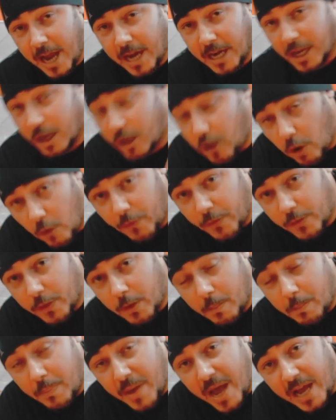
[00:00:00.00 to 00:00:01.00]
and then go for
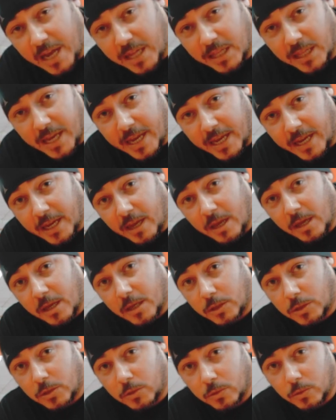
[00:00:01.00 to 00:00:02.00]
their back leg
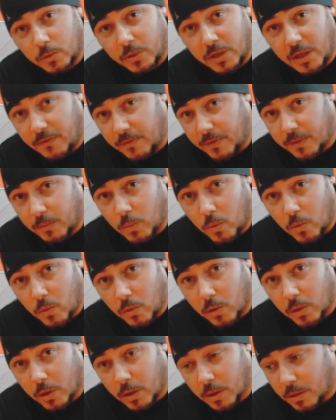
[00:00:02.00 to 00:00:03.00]
to even
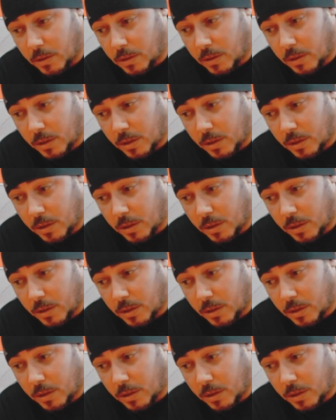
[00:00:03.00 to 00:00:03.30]
more,